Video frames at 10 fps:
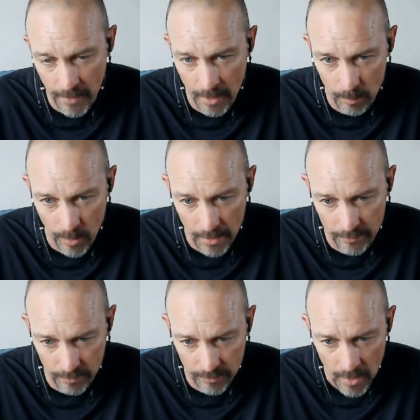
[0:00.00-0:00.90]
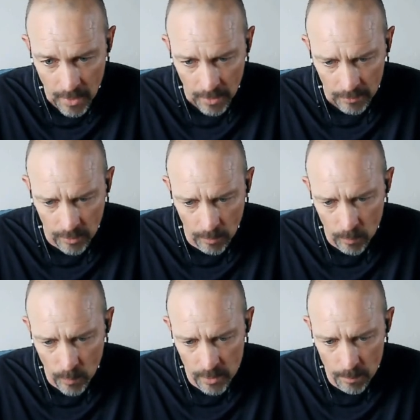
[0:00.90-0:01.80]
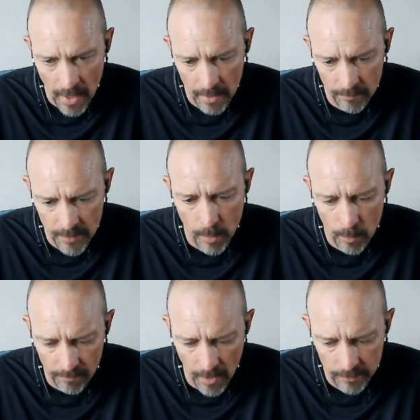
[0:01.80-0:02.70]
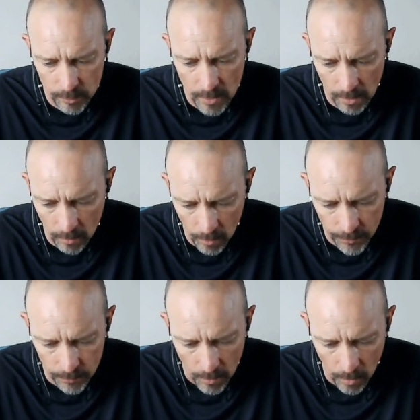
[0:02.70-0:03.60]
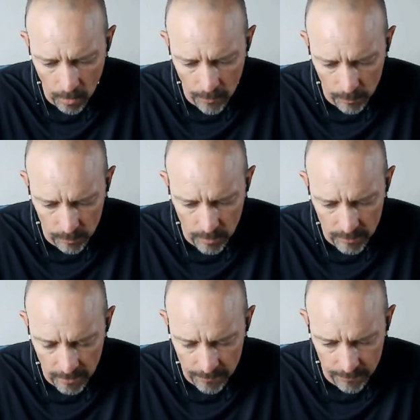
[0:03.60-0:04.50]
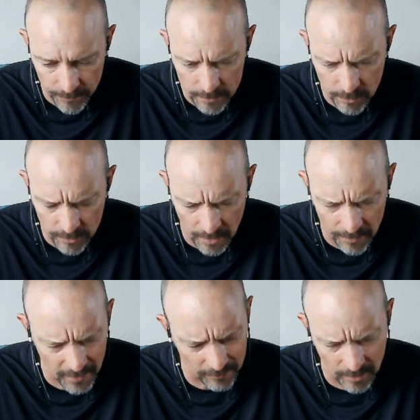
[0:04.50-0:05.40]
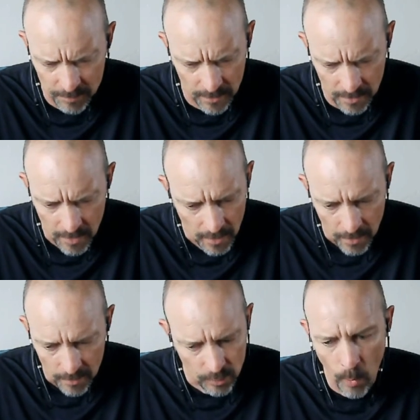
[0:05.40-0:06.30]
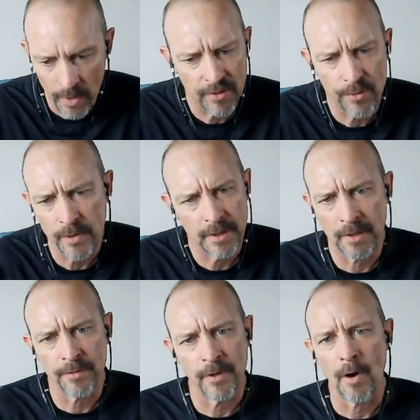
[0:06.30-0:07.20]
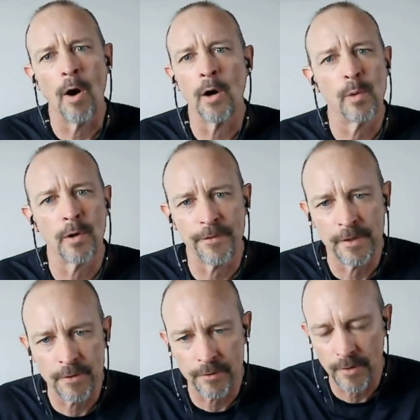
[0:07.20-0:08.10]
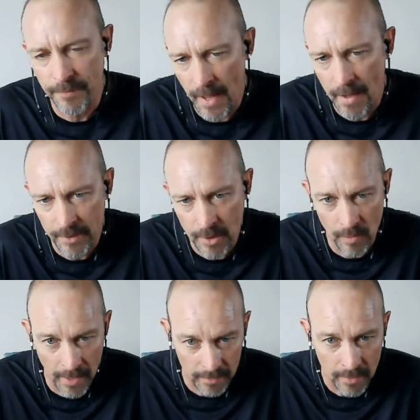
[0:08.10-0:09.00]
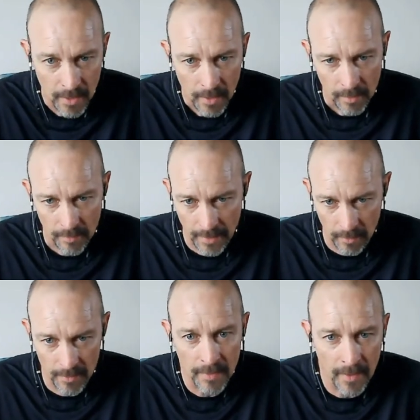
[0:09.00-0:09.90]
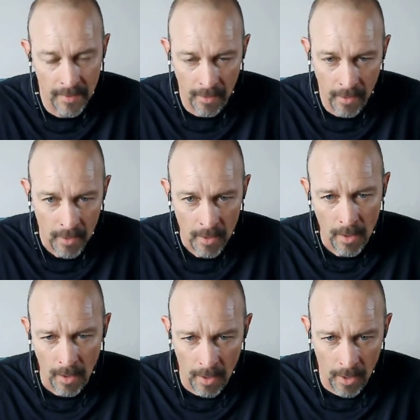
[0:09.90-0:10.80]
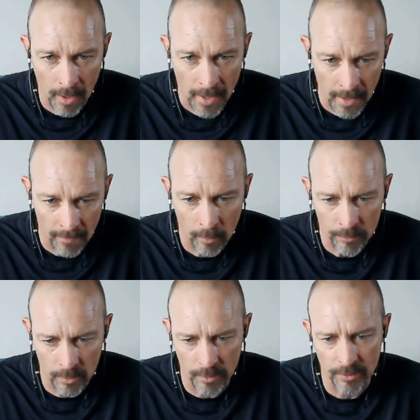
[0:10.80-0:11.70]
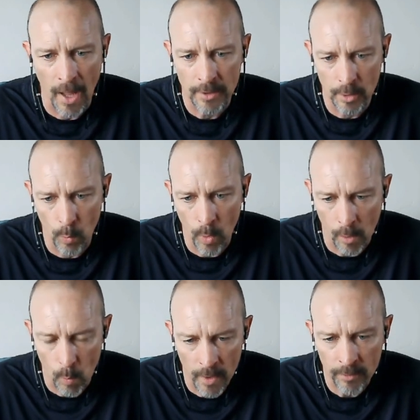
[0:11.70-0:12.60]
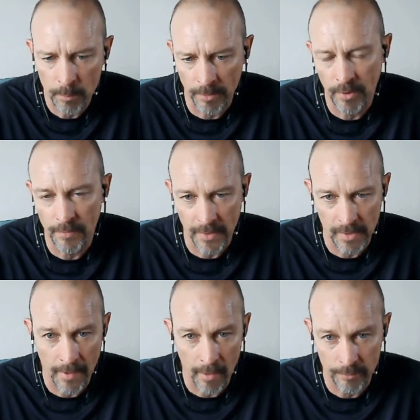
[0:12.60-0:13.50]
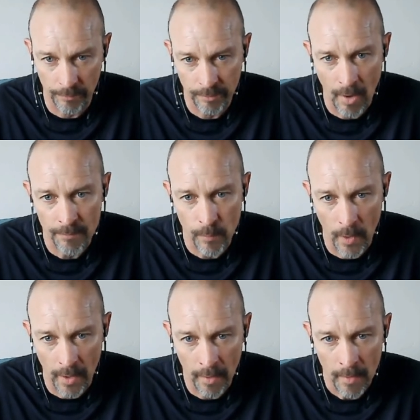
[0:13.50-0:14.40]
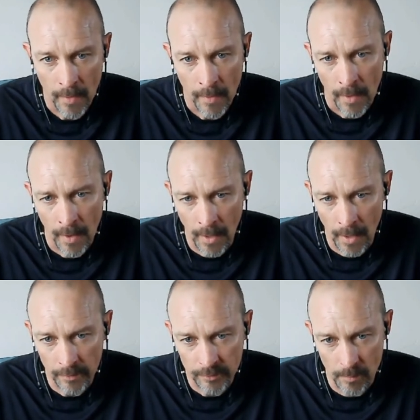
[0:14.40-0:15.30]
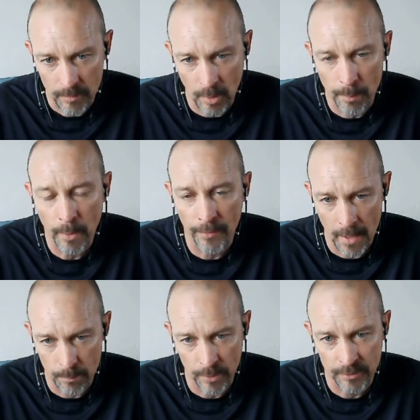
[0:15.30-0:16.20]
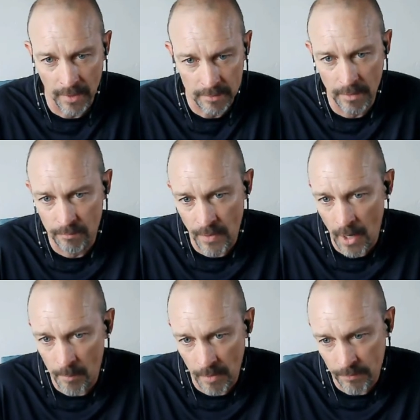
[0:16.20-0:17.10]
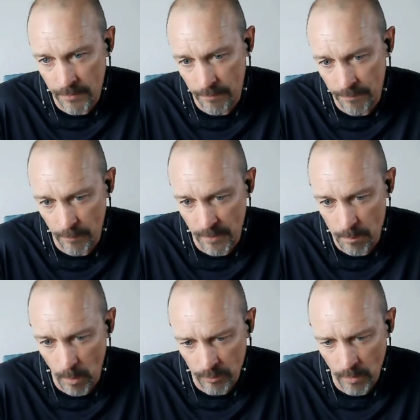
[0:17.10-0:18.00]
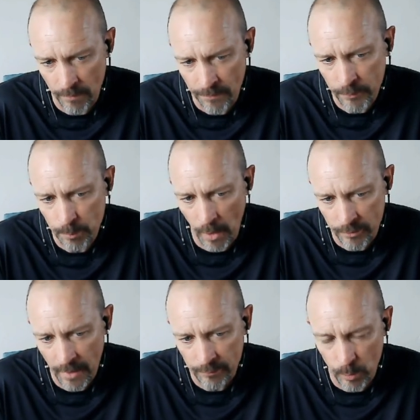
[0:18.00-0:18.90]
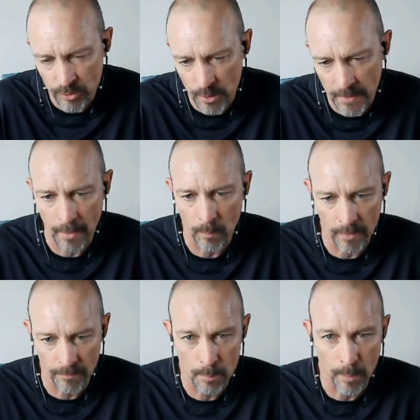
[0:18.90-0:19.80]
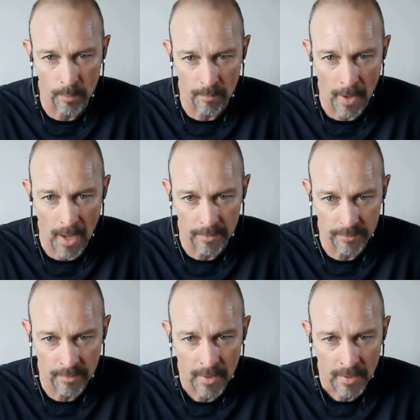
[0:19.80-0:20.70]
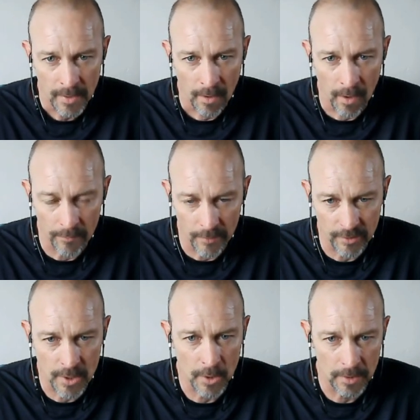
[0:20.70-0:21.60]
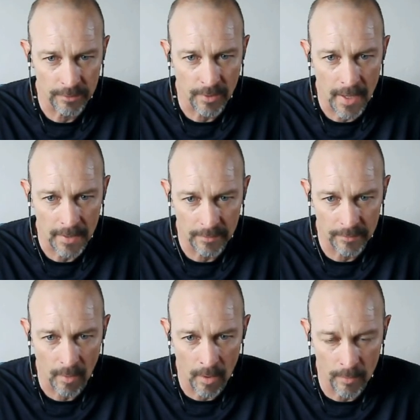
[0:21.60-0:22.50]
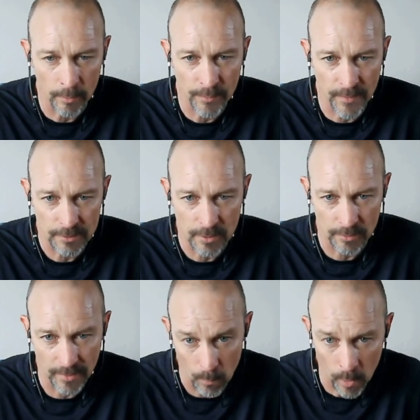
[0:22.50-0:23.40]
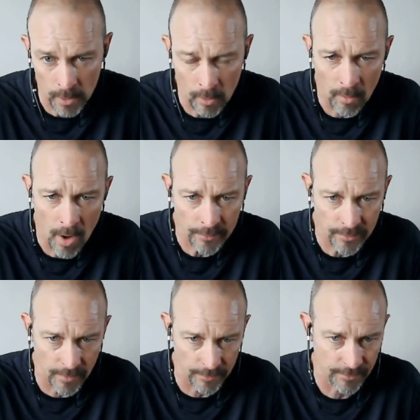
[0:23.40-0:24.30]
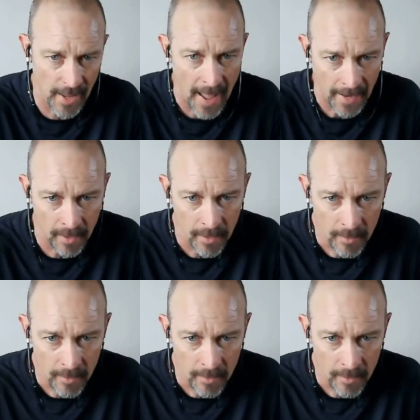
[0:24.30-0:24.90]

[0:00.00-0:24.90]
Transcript: enterprises. So when you buy a vPro device, you get all those different features, and I think it's up to 23 different hardware features, if I have it correct, that are in there. And those are designed to work with specific layers of software to build that protected environment for vPro. So at a first blush, that's what you get with a vPro device on the security side are those features that work across the stack.